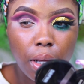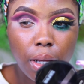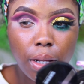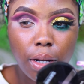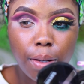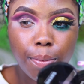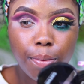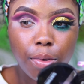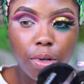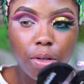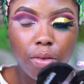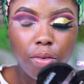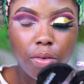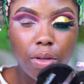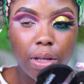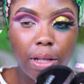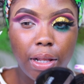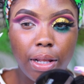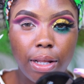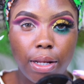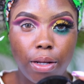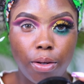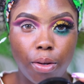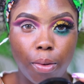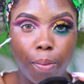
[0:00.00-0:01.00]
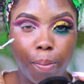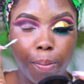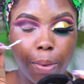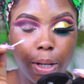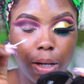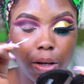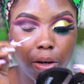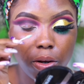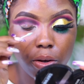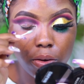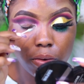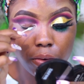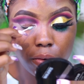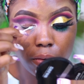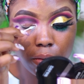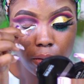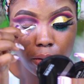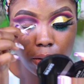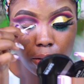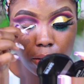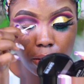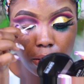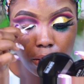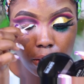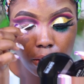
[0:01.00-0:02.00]
and I'm going to clean up my cut
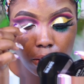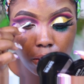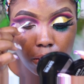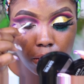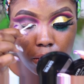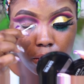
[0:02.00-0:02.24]
crease.